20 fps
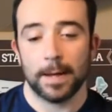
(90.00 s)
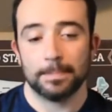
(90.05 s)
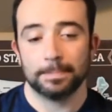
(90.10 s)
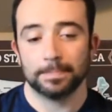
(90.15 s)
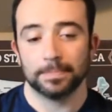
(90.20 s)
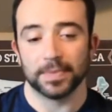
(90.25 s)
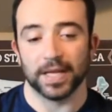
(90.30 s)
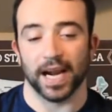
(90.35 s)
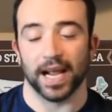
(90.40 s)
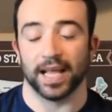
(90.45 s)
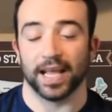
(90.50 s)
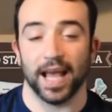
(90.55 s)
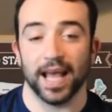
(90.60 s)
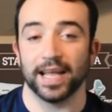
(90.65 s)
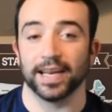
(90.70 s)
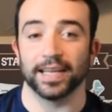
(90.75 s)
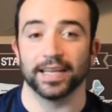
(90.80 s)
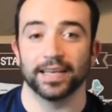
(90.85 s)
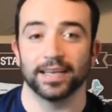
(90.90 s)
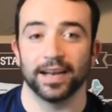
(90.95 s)
and I
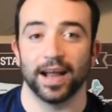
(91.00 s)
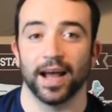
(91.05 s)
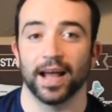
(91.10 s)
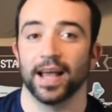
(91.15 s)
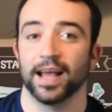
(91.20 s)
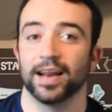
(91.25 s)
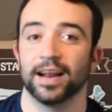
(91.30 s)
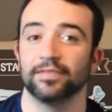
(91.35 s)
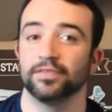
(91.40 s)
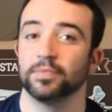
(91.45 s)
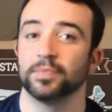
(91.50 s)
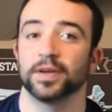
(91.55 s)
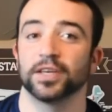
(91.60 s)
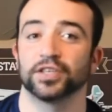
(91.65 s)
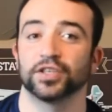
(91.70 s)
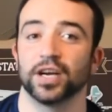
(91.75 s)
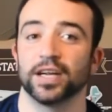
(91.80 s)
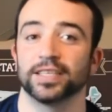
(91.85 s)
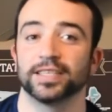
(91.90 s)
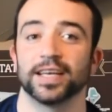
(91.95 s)
hate it. I hate every
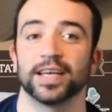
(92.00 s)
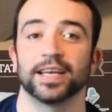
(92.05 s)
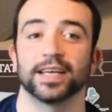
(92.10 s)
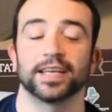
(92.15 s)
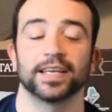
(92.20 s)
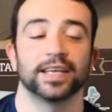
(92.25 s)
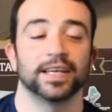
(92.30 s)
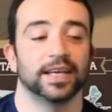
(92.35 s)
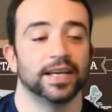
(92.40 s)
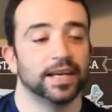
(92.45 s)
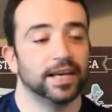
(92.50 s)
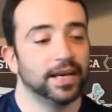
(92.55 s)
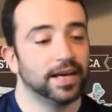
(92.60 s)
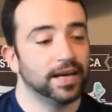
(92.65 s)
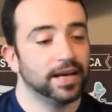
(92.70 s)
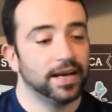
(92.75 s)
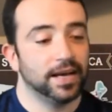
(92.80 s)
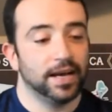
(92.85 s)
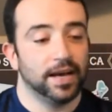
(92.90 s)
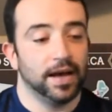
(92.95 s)
picture I take.
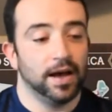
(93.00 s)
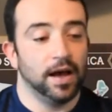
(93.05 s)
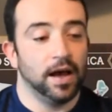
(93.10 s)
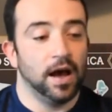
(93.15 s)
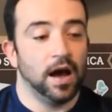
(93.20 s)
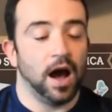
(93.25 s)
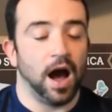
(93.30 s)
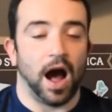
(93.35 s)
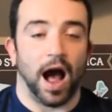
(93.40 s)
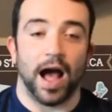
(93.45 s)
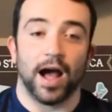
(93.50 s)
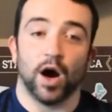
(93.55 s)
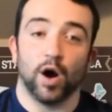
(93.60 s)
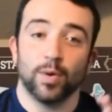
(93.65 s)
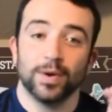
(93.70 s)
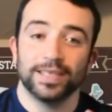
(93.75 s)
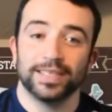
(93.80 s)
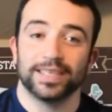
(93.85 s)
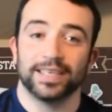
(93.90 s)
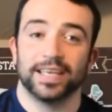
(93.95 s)
I
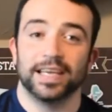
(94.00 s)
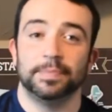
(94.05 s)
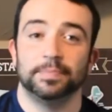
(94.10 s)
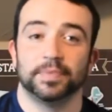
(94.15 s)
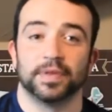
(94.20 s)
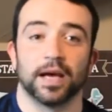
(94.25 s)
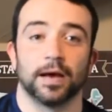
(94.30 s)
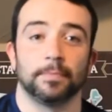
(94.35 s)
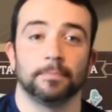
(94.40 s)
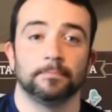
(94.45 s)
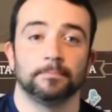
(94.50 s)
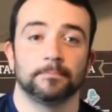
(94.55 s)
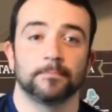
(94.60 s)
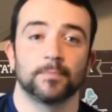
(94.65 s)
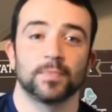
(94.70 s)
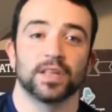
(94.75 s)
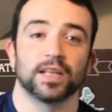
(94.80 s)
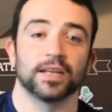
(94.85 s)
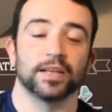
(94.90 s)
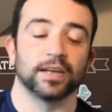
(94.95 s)
always keep them,
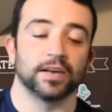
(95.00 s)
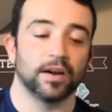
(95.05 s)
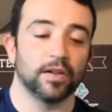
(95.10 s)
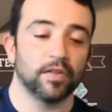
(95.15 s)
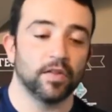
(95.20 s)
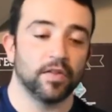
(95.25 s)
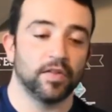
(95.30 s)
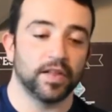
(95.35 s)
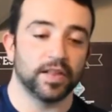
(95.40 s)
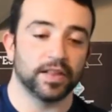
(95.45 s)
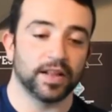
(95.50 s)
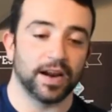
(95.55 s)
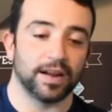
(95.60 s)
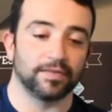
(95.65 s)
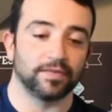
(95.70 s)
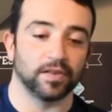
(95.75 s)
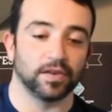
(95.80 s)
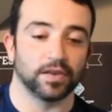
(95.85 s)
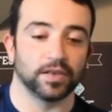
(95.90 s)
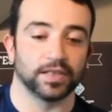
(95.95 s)
and another thing that I've
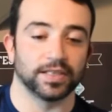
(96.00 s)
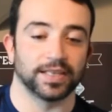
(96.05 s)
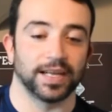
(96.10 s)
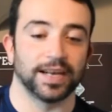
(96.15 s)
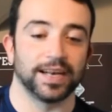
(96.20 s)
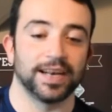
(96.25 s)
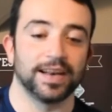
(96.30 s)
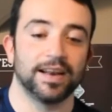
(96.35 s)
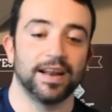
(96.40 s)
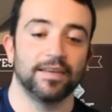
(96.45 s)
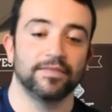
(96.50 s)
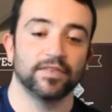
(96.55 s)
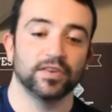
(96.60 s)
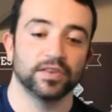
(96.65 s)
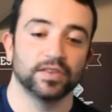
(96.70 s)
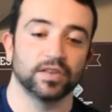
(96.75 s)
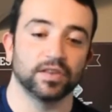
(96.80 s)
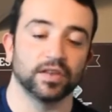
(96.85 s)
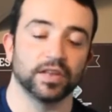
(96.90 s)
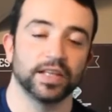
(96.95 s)
learned is I never
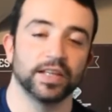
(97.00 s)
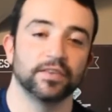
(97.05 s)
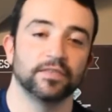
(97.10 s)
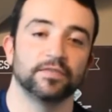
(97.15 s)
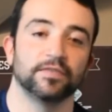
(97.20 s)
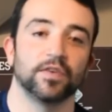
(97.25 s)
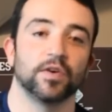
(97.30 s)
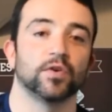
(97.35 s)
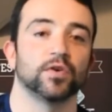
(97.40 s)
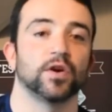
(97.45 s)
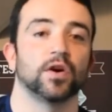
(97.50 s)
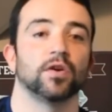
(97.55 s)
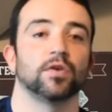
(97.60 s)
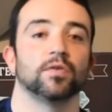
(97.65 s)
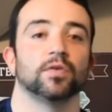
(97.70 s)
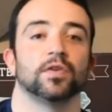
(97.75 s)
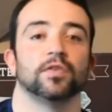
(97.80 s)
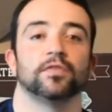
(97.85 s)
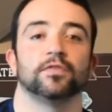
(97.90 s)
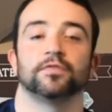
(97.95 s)
delete a photo
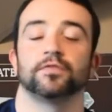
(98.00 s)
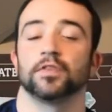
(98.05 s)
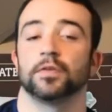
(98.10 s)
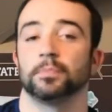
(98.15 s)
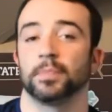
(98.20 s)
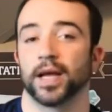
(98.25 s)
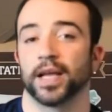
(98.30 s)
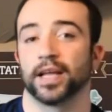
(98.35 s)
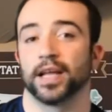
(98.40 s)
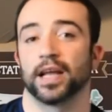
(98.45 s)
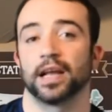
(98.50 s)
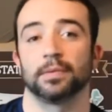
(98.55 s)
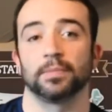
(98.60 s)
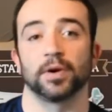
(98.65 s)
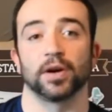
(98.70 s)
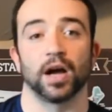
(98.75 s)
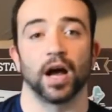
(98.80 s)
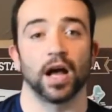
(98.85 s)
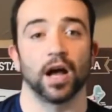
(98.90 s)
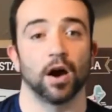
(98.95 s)
from my
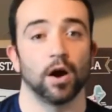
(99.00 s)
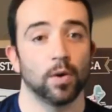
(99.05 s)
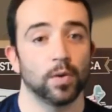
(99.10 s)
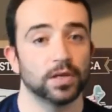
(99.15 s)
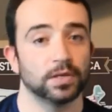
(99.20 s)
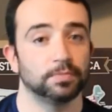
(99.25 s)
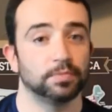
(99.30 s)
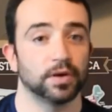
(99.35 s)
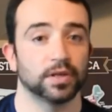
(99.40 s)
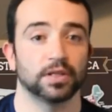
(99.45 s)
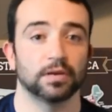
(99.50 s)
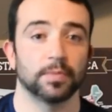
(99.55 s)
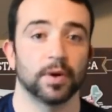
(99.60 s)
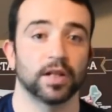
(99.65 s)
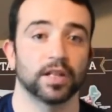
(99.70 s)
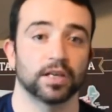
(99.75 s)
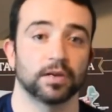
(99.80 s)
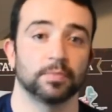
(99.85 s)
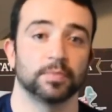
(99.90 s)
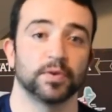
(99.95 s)
camera. I always put them on
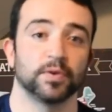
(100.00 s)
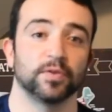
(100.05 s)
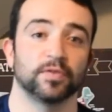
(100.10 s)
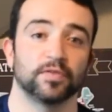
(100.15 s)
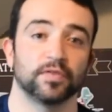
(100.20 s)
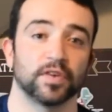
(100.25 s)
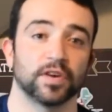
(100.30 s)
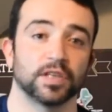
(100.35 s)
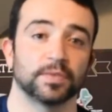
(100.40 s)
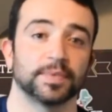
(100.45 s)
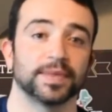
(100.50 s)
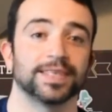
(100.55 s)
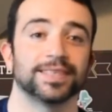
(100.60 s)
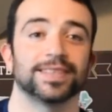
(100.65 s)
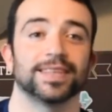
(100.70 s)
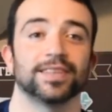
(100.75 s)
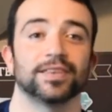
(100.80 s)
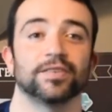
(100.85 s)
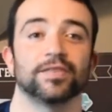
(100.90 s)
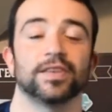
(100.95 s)
the computer first, because
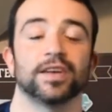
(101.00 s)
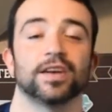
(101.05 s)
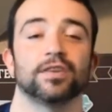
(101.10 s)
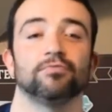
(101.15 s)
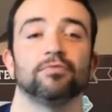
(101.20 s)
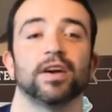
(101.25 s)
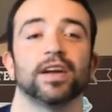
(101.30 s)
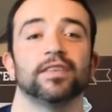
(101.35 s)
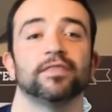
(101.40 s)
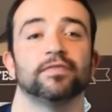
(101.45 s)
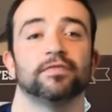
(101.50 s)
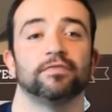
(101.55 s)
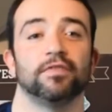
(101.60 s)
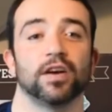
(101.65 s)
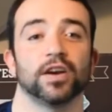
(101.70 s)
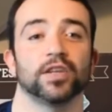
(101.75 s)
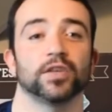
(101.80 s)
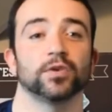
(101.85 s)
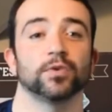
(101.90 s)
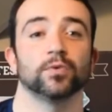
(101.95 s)
then they're there right in
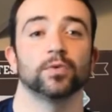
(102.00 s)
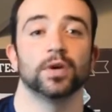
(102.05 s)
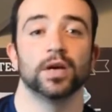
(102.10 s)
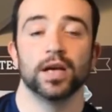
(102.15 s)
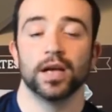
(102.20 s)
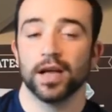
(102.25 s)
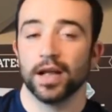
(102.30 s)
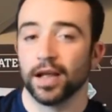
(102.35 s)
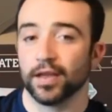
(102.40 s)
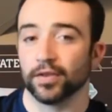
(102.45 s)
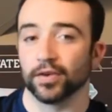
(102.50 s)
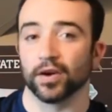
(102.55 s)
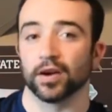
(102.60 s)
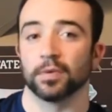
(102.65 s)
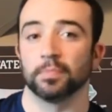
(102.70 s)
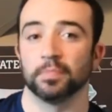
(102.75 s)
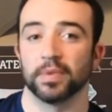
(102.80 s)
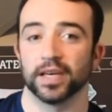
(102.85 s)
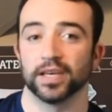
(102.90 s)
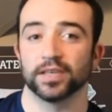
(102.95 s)
front of you and they're on a
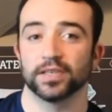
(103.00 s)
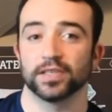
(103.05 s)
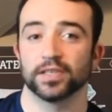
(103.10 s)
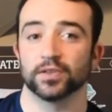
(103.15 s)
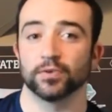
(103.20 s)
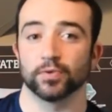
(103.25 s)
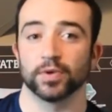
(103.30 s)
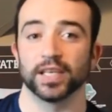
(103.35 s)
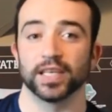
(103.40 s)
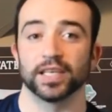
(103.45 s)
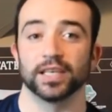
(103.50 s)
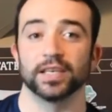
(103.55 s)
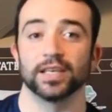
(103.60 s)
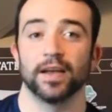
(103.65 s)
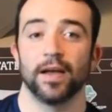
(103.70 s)
bigger screen,